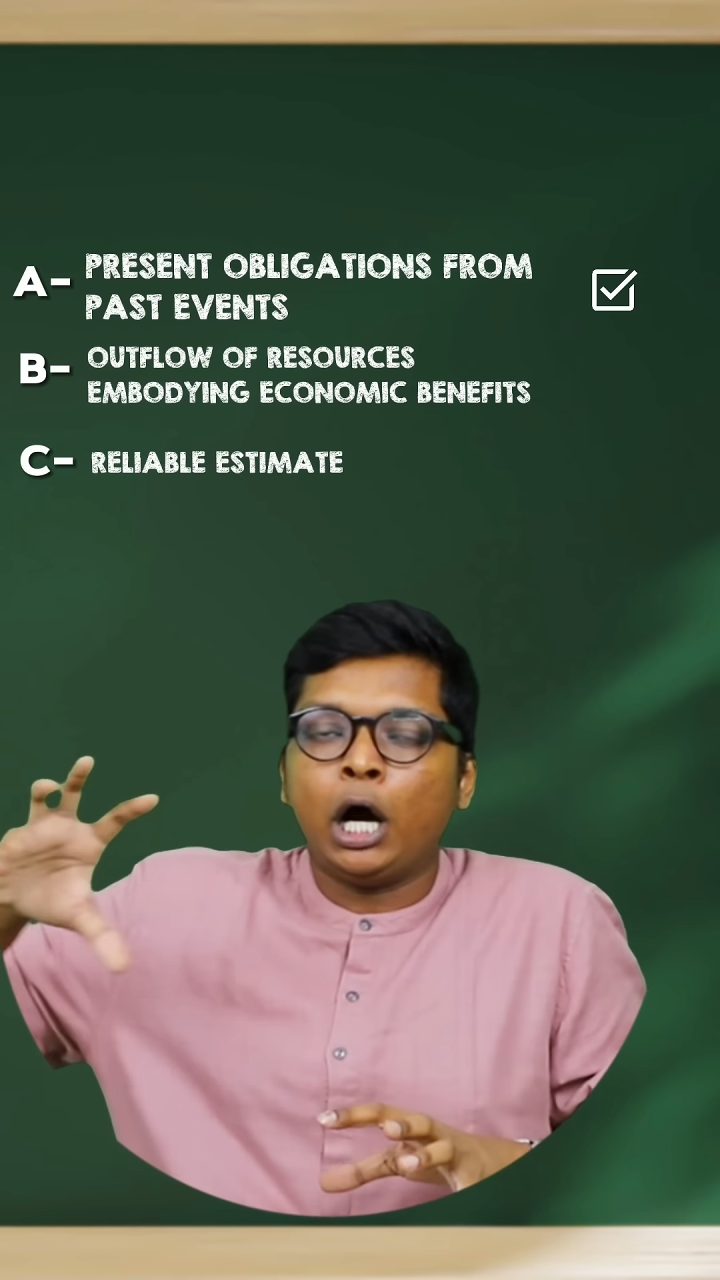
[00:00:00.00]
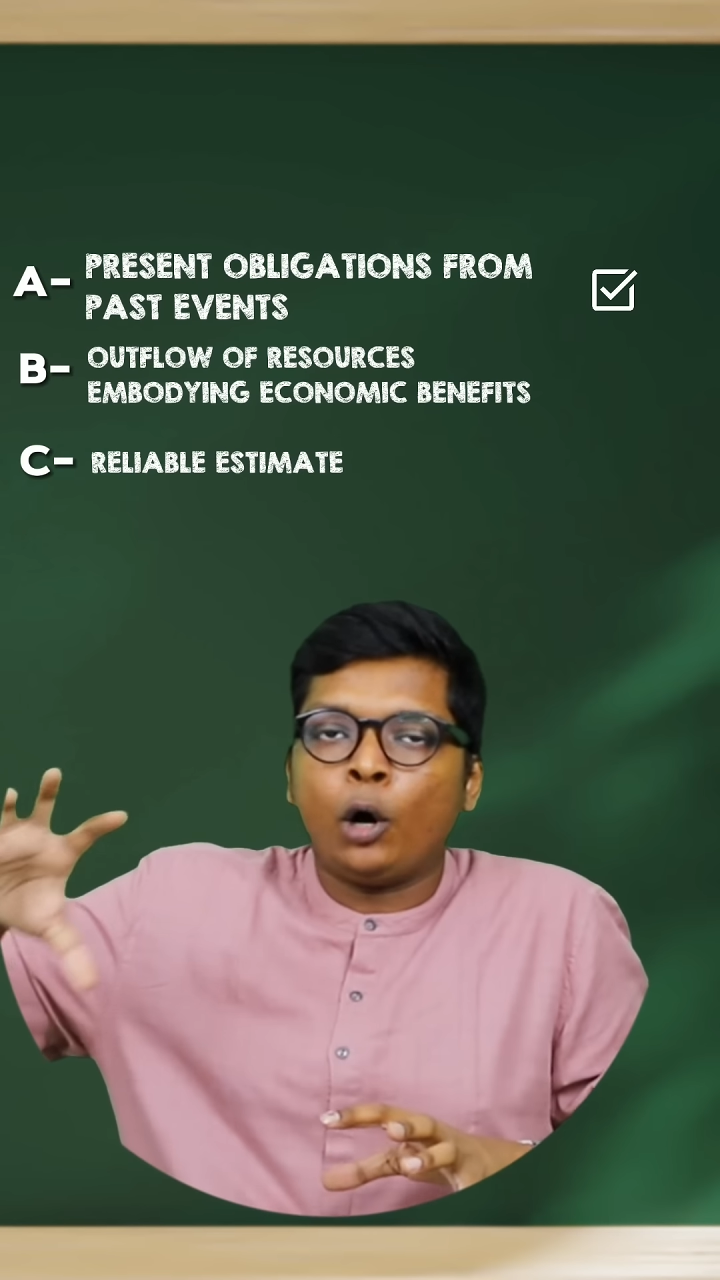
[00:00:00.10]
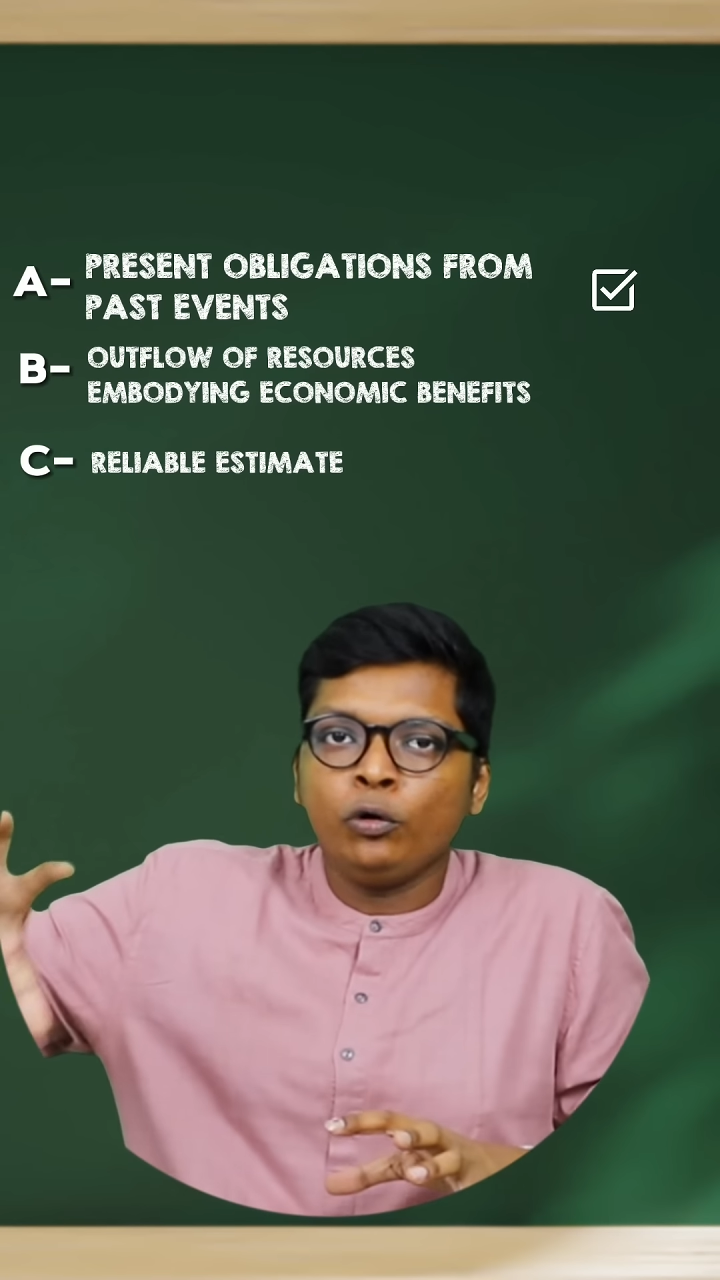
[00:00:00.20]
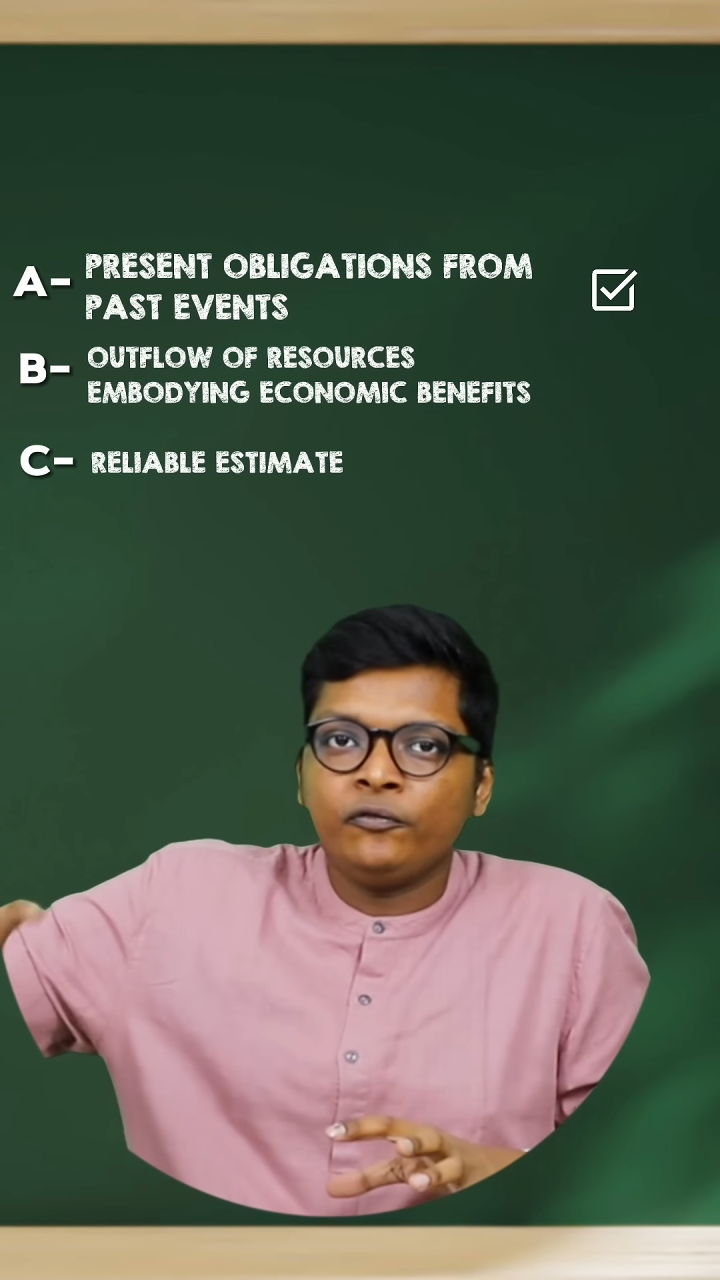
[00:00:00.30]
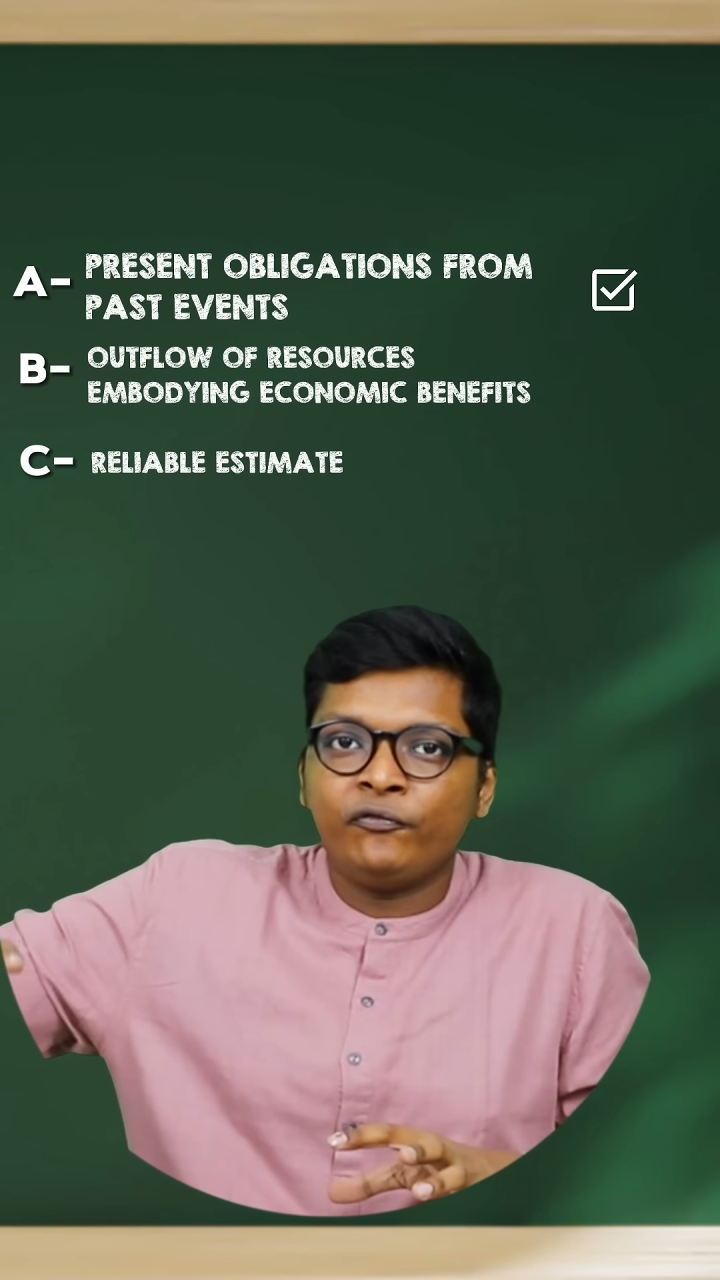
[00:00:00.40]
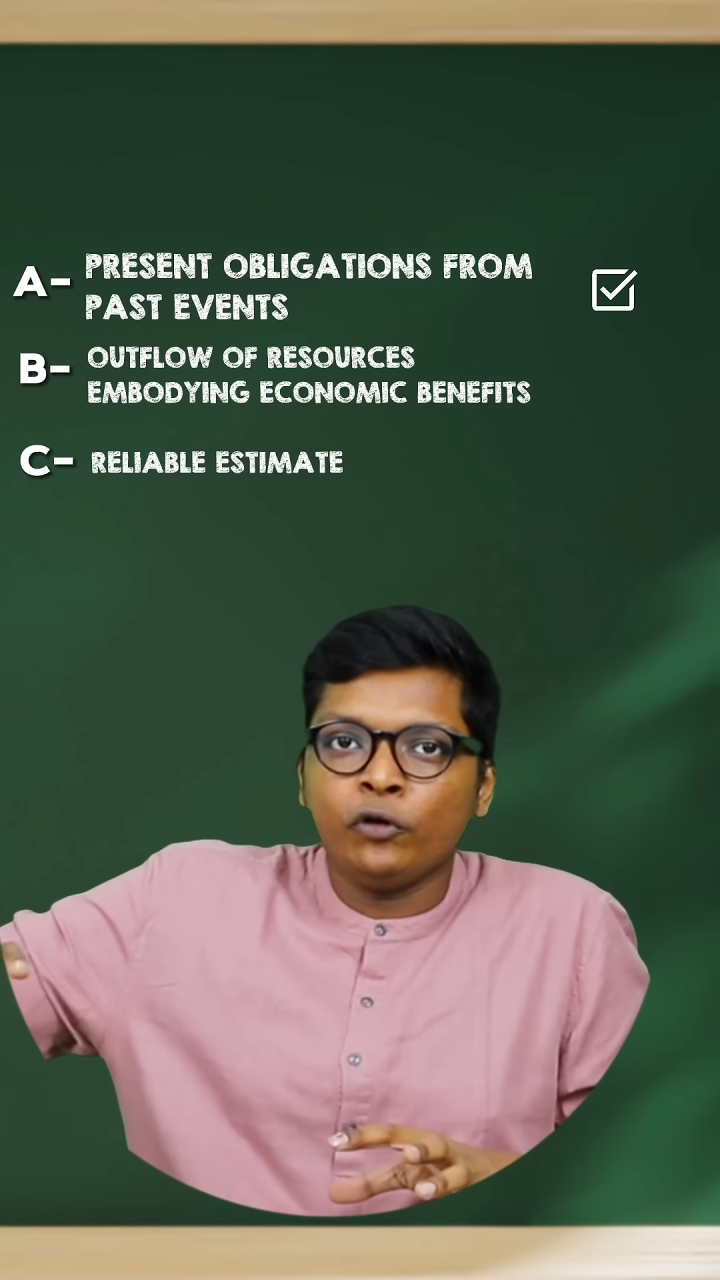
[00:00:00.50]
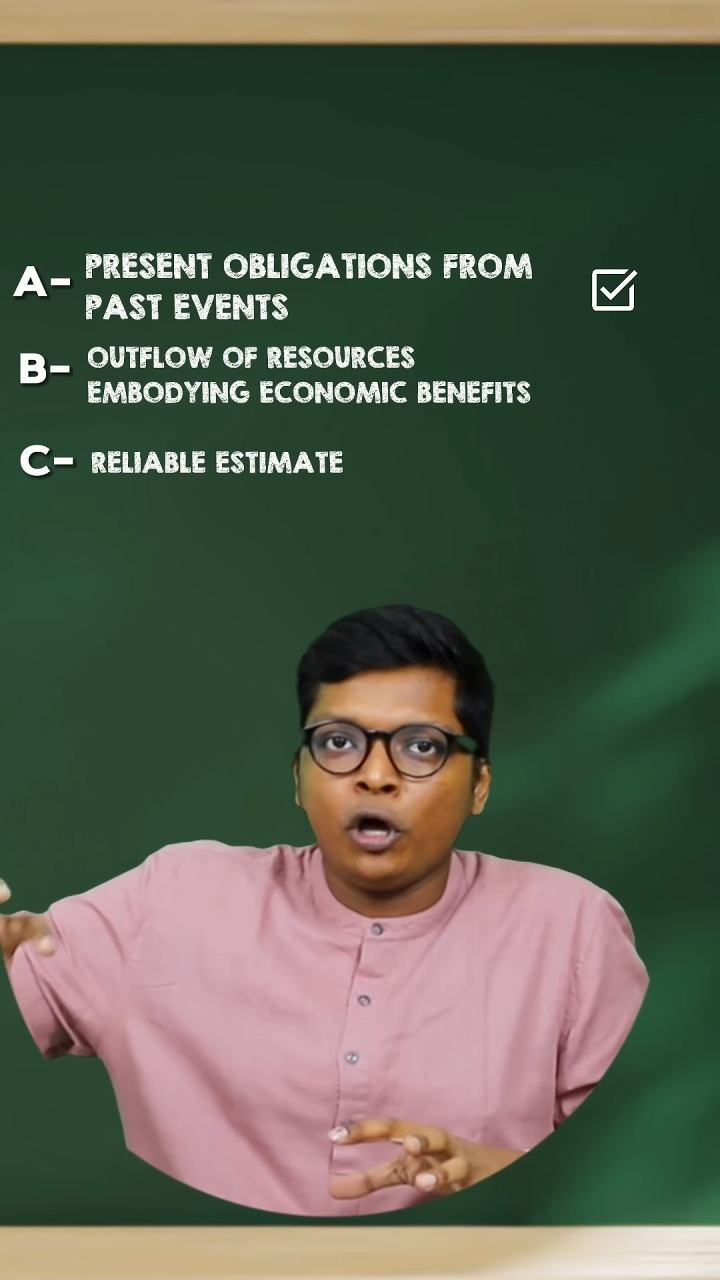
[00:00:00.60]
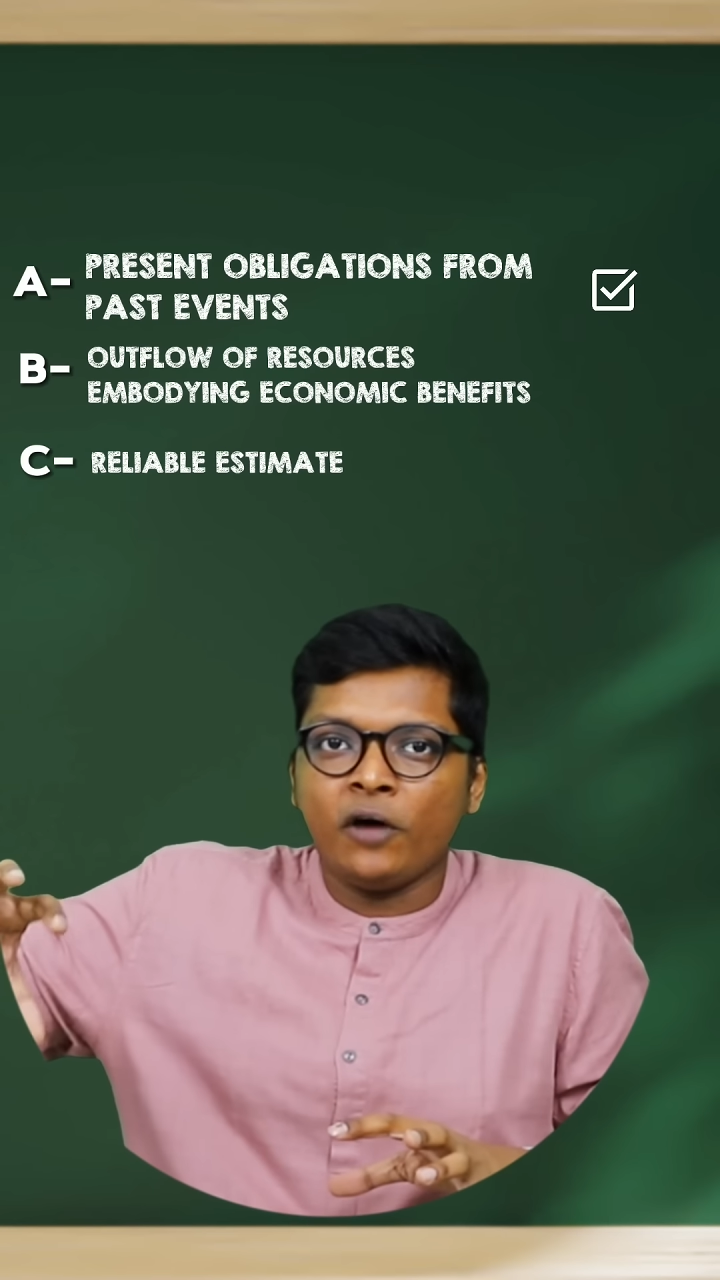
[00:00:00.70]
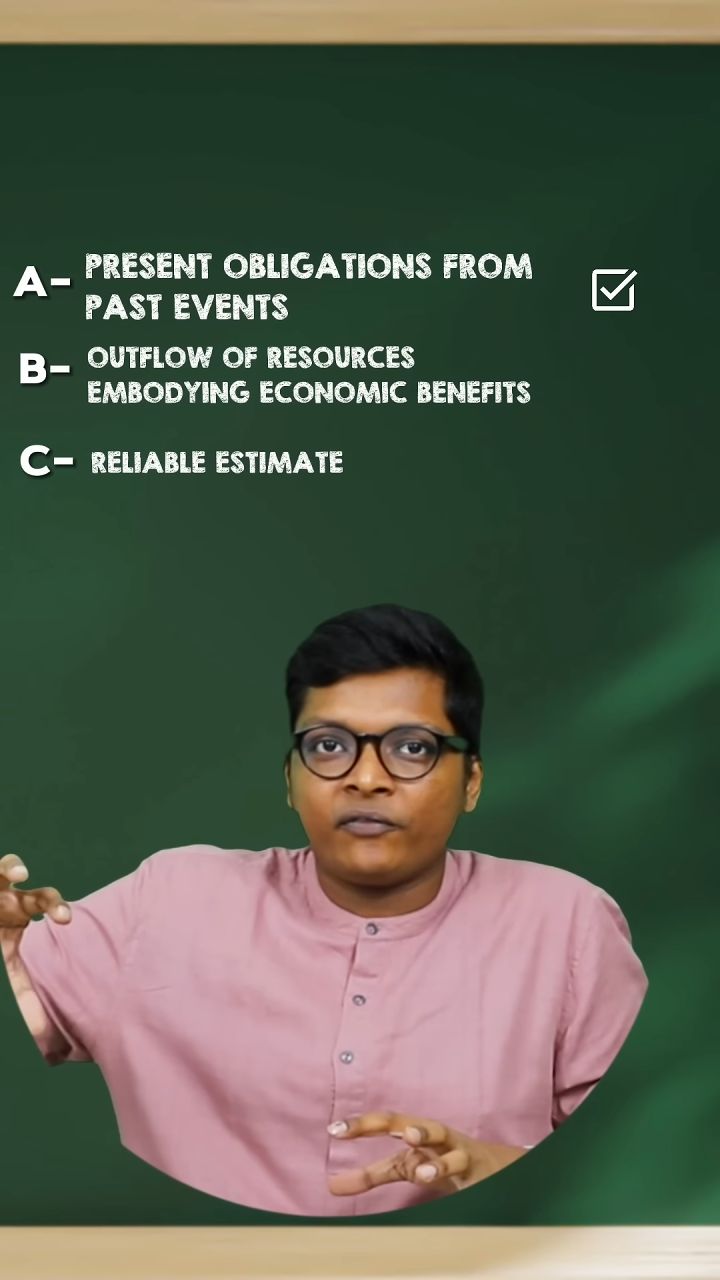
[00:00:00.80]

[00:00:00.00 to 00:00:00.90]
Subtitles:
outflow